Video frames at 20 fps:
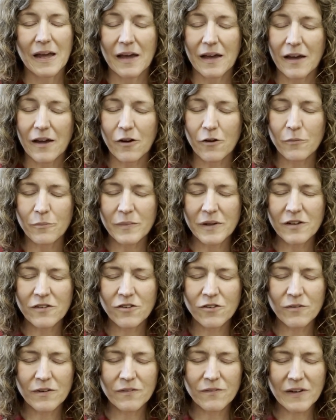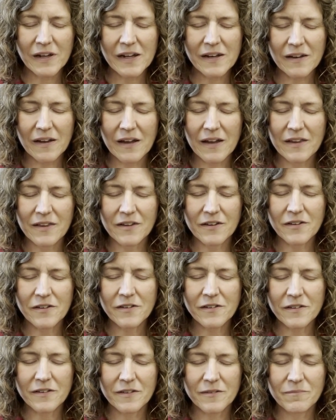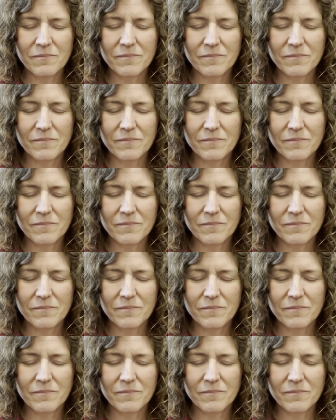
Help me to invite others,